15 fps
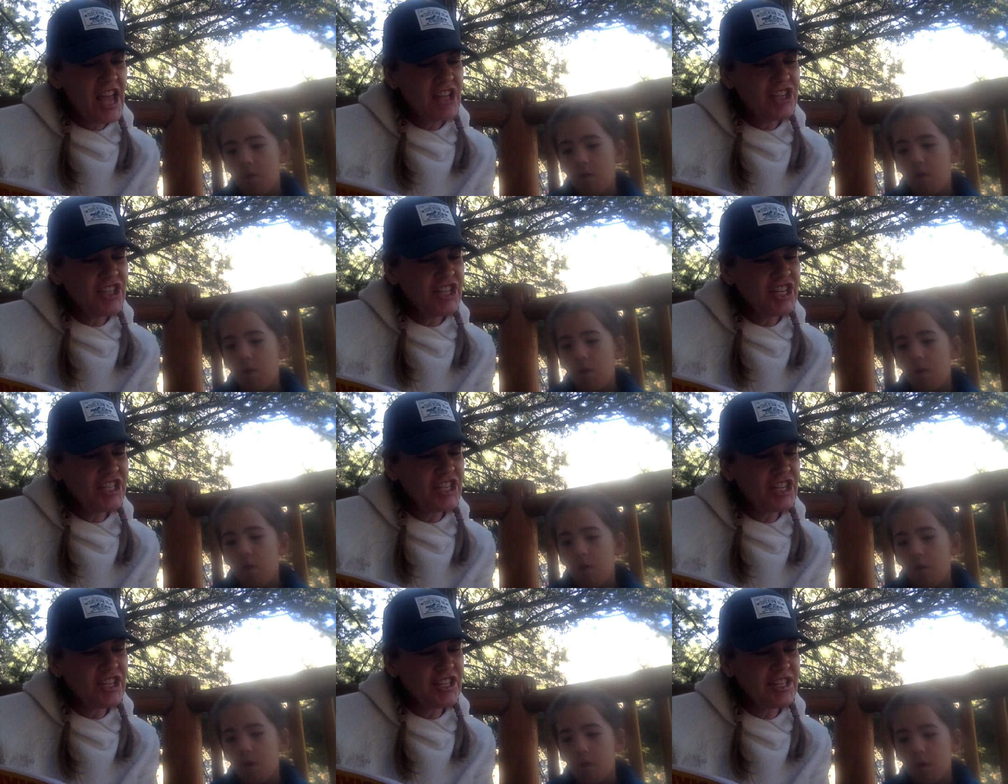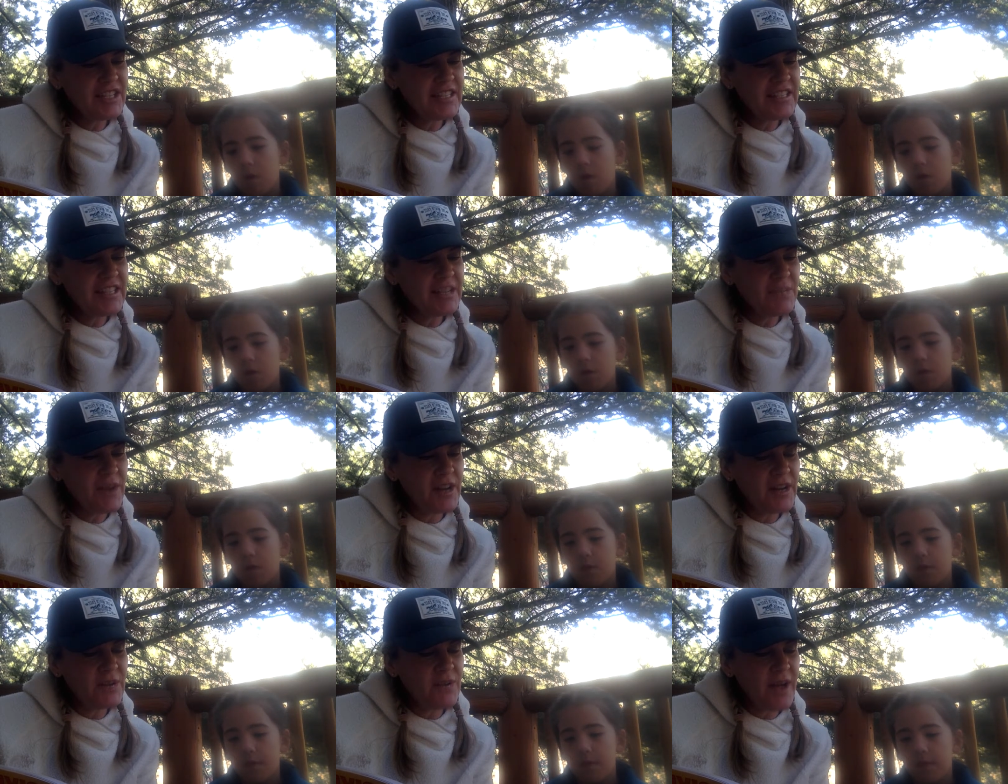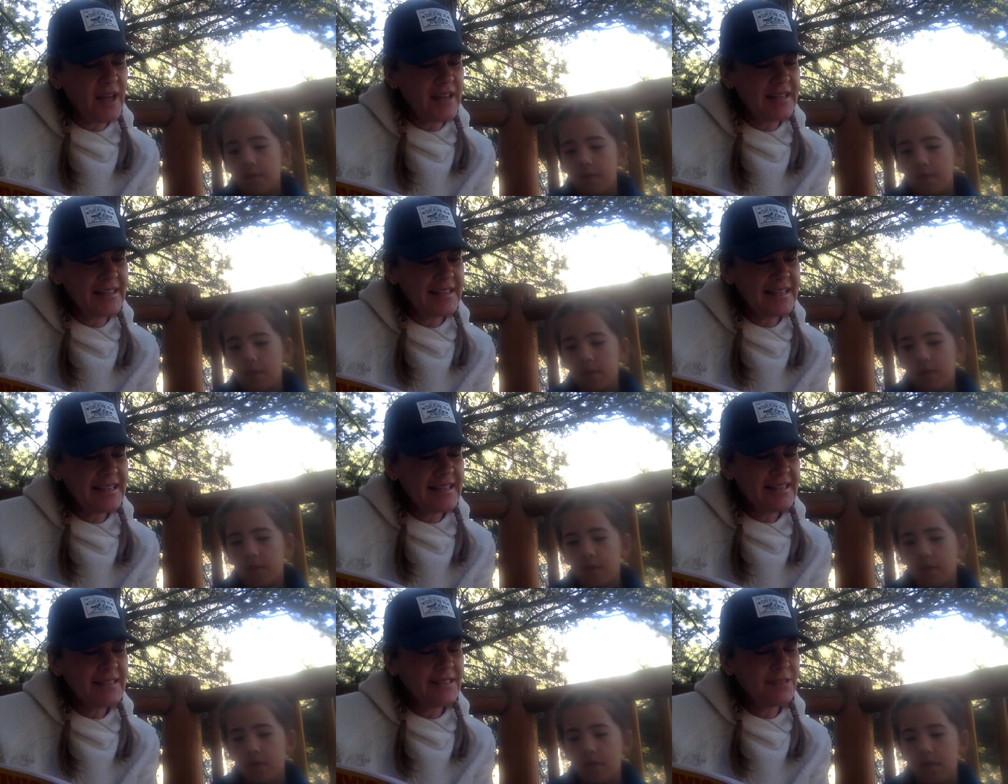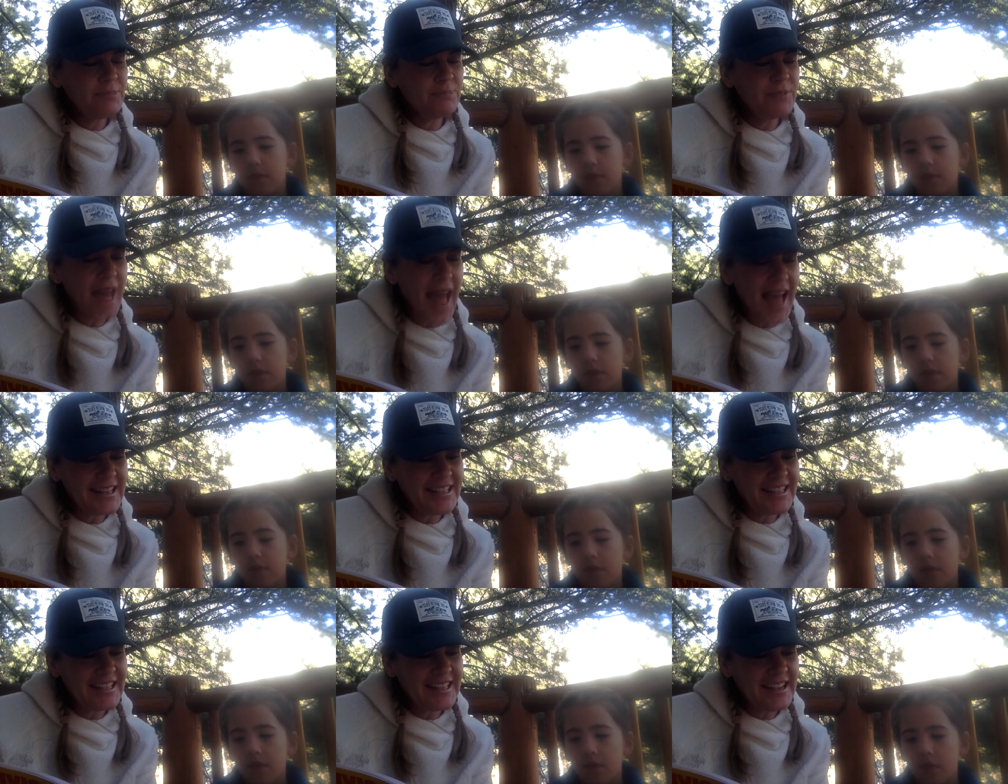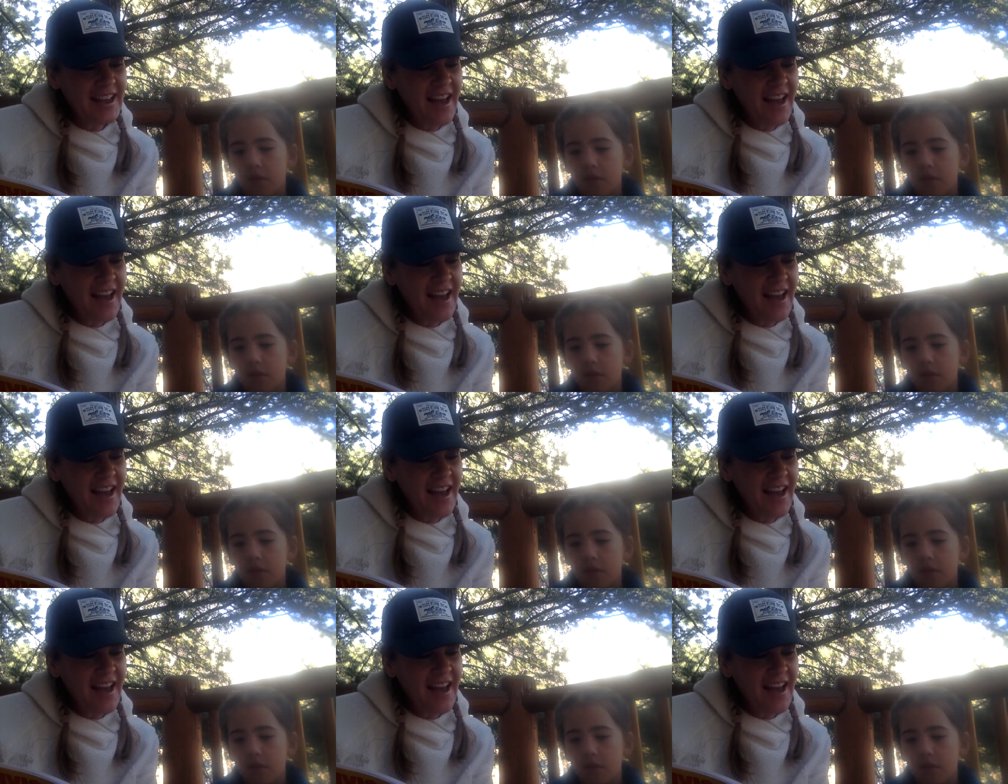She turned to see what it was. Splat!